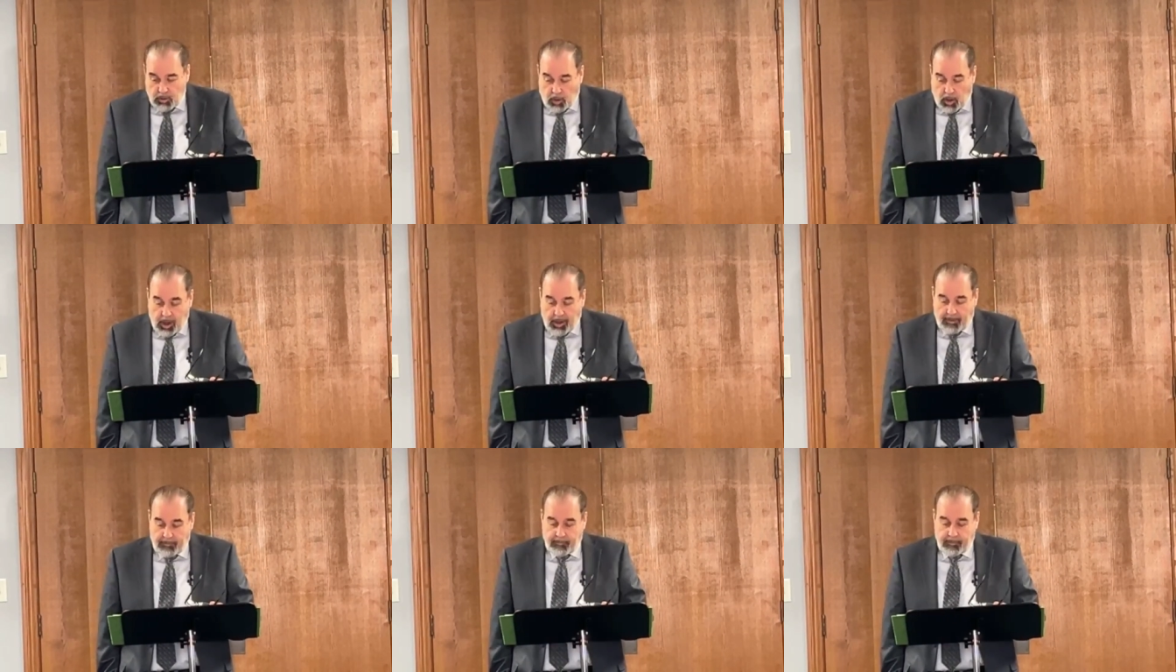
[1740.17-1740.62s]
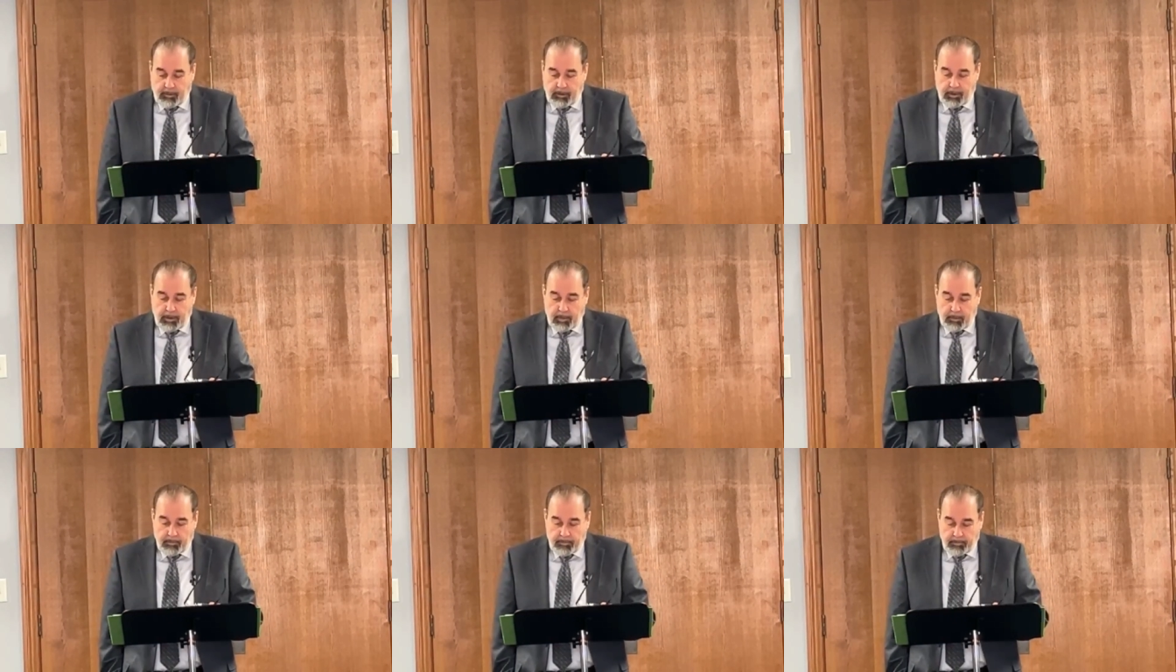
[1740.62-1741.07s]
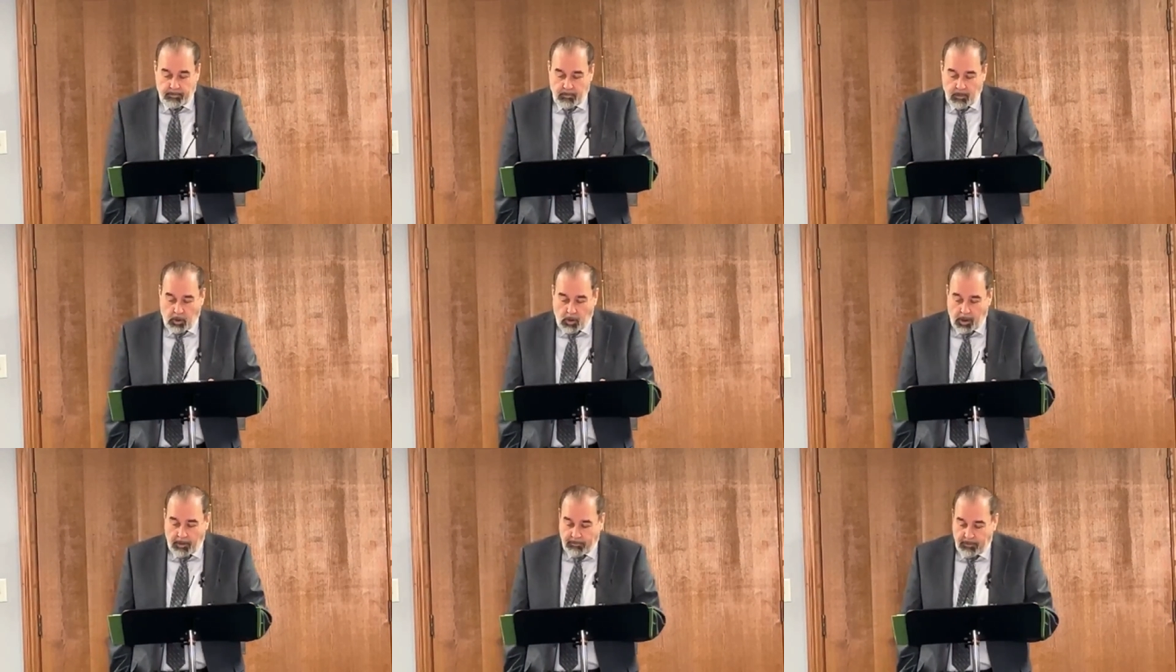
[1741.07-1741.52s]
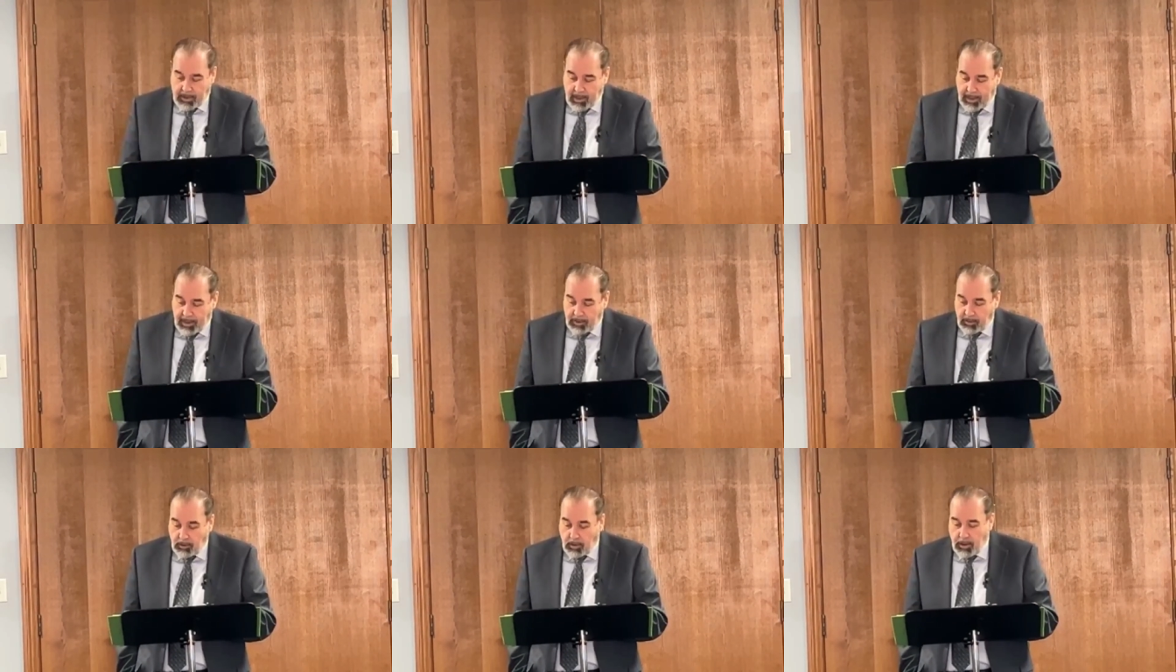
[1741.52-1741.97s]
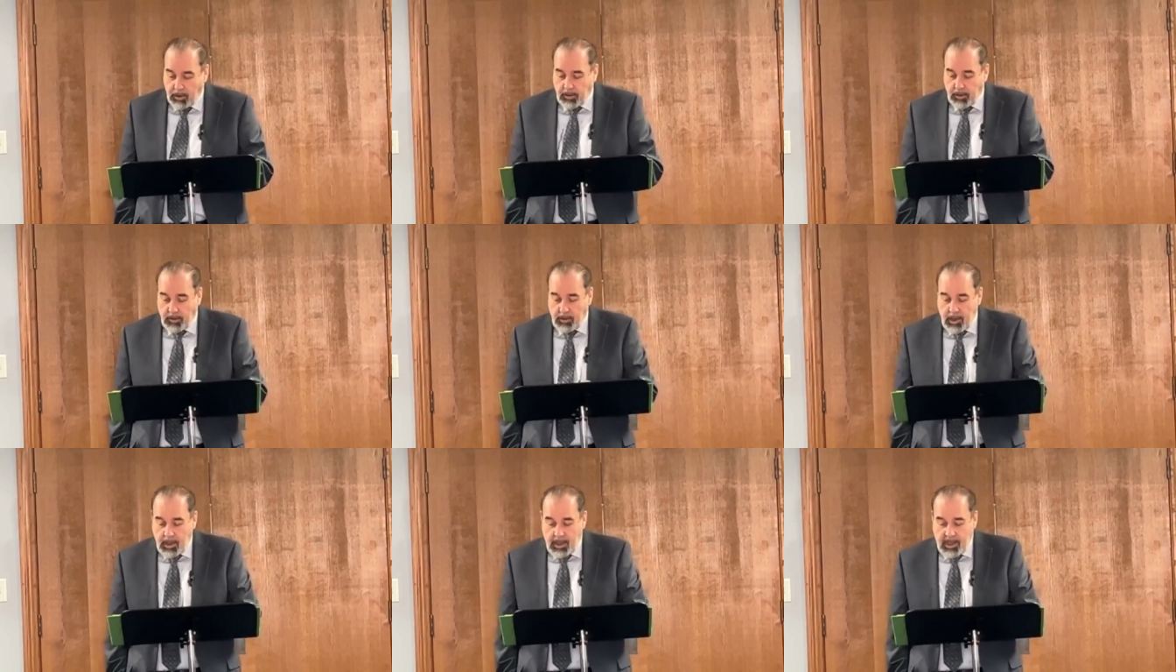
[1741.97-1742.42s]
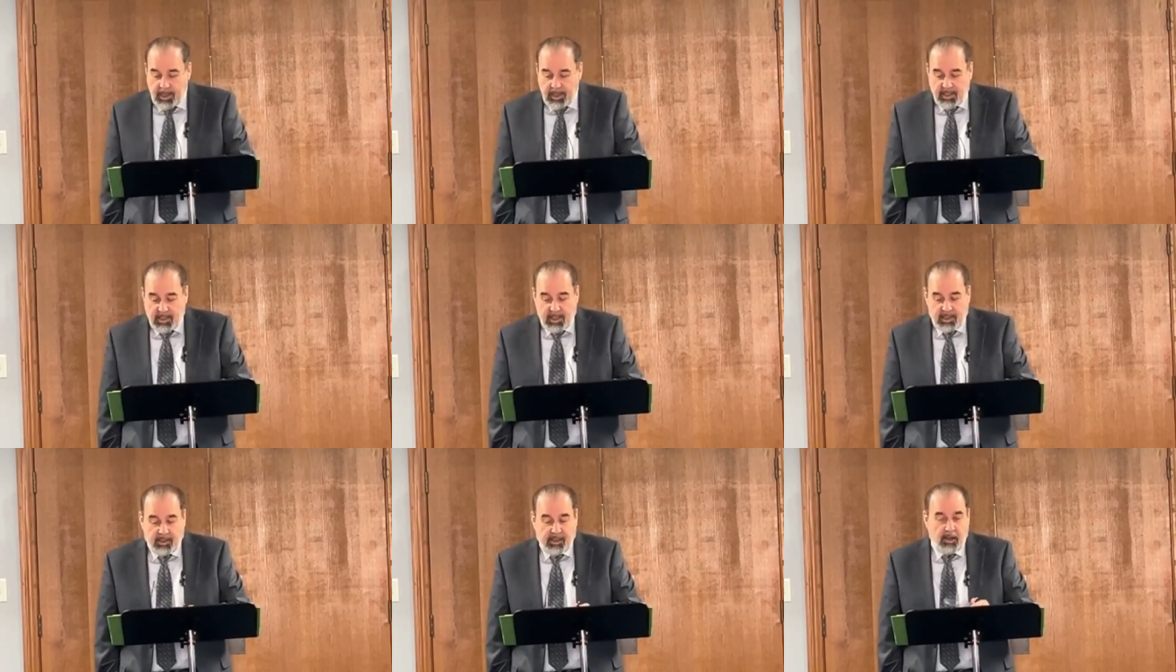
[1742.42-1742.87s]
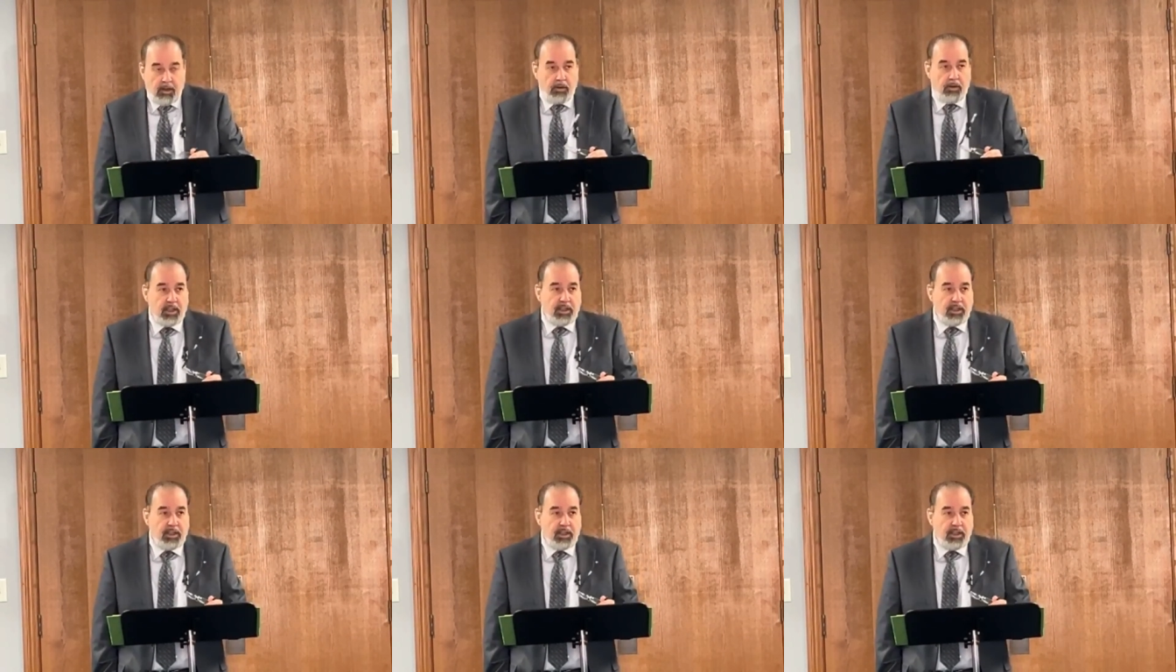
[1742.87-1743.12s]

taught very often any longer, is that